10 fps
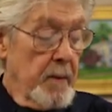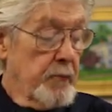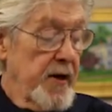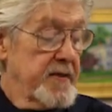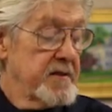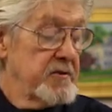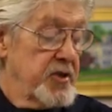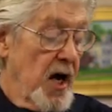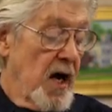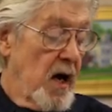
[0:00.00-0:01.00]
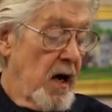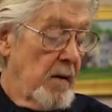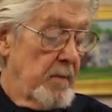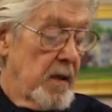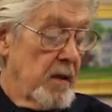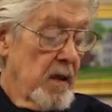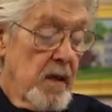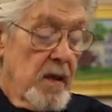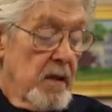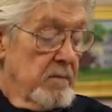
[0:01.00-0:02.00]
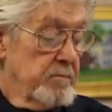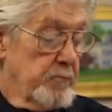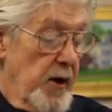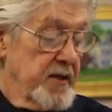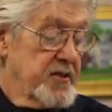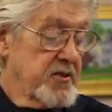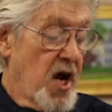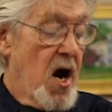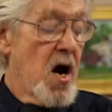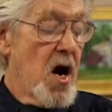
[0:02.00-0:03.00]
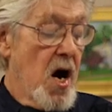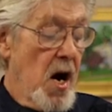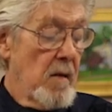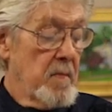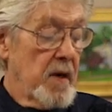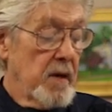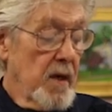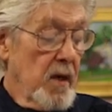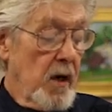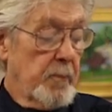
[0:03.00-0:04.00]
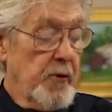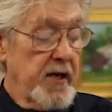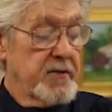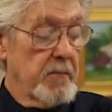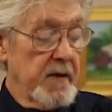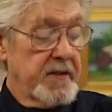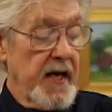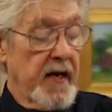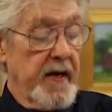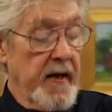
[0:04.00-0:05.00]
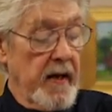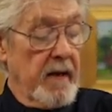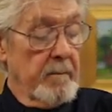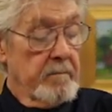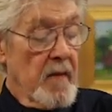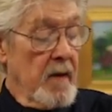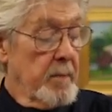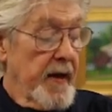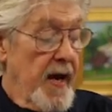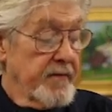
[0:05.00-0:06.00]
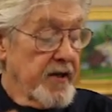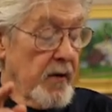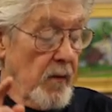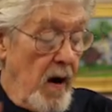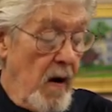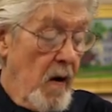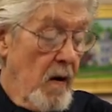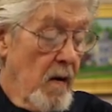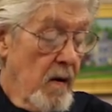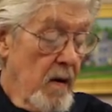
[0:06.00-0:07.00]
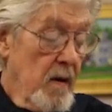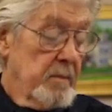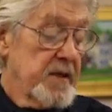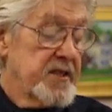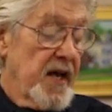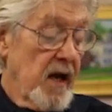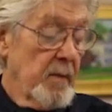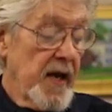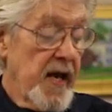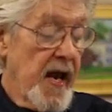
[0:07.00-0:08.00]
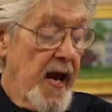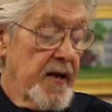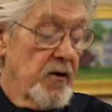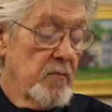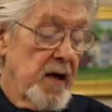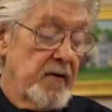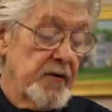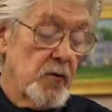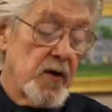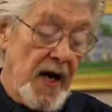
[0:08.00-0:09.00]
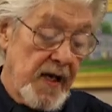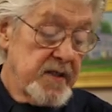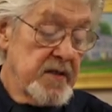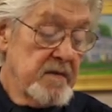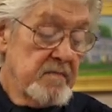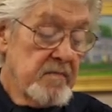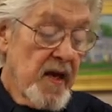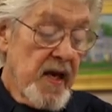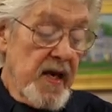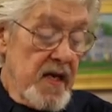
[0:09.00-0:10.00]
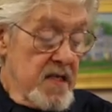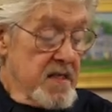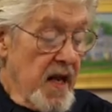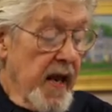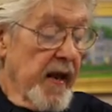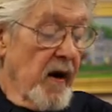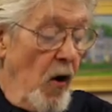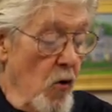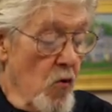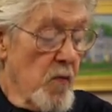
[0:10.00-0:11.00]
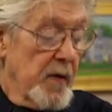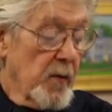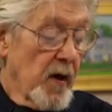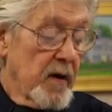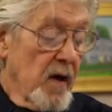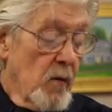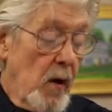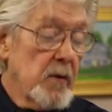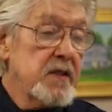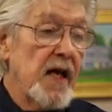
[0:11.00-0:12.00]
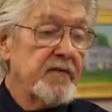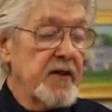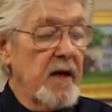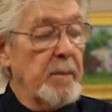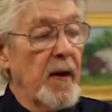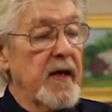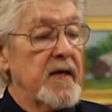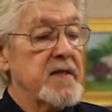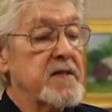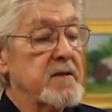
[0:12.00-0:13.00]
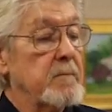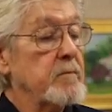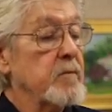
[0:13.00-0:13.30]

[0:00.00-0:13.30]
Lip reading: Prince John, or Prince Tom, or Prince one thing and another. But after the war, Mr. Elmer ain't had no money for no college. He stayed home and worked what was left of the place.